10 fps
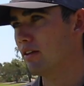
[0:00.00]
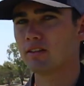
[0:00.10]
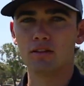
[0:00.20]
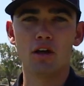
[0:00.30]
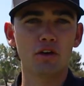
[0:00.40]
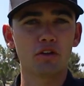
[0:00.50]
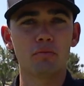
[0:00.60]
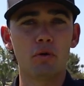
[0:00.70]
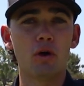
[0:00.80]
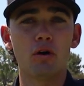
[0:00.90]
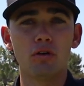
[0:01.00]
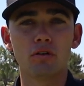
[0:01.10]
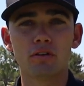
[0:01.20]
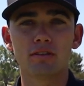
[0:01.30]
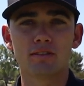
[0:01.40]
think the longer the
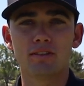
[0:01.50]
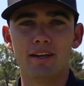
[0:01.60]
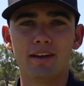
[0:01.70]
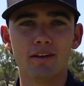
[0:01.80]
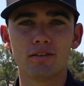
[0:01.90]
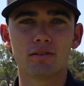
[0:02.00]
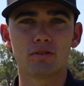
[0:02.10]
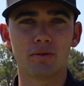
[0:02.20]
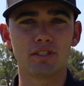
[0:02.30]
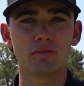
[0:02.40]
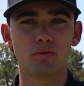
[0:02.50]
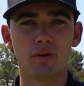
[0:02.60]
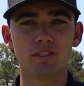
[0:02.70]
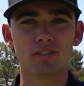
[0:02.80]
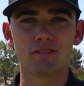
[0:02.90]
ball is in the air, especially with
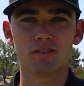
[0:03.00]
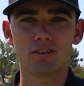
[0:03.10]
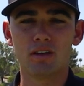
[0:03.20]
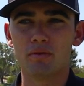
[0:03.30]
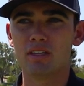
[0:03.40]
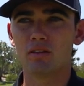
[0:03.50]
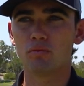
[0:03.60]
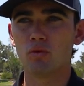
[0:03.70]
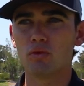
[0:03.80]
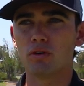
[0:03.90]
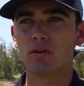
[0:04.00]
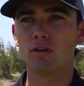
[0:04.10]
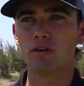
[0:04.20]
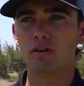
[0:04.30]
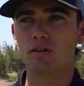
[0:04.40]
wedges, I mean, the
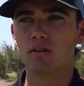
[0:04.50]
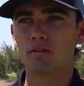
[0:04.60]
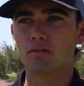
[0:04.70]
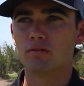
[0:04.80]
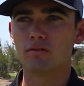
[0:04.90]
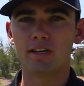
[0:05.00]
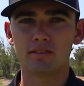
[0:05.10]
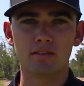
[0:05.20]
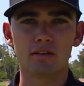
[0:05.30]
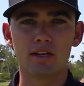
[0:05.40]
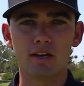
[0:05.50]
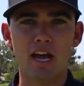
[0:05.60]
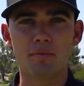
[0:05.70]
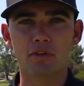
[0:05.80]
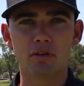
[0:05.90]
more things that can
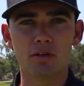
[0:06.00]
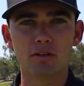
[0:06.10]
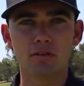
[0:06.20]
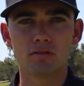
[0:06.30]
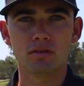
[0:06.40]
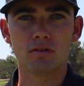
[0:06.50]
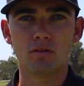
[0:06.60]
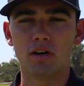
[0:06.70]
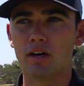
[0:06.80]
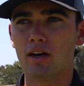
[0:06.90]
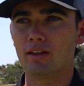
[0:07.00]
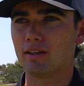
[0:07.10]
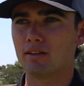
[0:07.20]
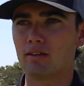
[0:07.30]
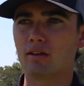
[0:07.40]
happen to it. So I, I,
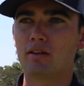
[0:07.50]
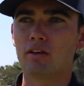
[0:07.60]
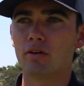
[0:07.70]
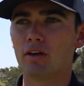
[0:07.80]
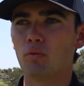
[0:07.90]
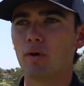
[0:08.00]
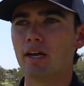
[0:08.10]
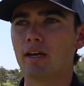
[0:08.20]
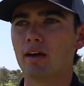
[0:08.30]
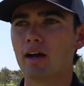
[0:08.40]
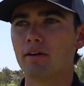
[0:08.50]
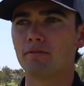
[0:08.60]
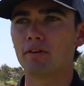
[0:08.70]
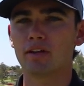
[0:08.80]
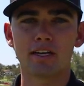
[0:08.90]
like, you know, in a way, I
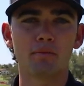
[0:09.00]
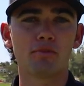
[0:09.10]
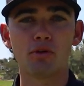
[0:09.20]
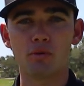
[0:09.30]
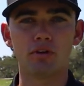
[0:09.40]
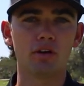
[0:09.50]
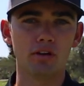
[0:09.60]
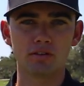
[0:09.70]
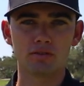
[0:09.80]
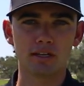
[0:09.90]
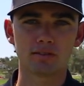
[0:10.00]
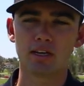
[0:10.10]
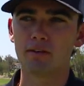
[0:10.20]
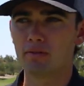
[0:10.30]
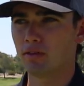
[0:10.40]
feel like I'm throwing darts. That's
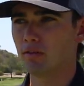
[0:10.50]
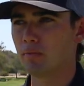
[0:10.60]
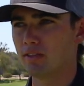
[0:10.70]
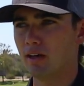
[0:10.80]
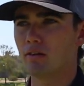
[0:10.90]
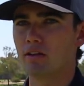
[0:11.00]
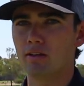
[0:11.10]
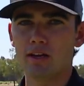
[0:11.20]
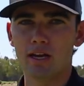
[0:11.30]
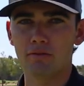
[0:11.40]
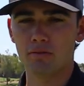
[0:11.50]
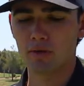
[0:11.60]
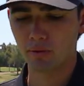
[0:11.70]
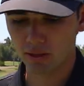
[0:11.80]
kind of a mentality that I have with my